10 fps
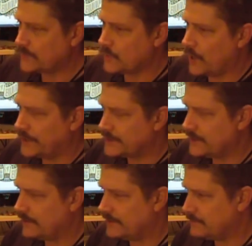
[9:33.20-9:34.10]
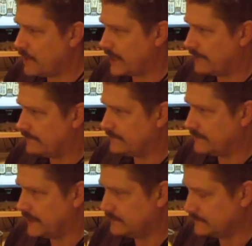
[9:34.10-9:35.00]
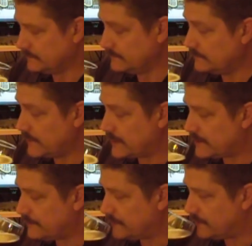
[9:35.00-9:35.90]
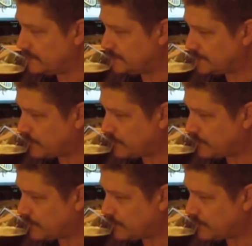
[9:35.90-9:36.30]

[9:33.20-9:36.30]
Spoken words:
dryness to it, which might come from the SO5.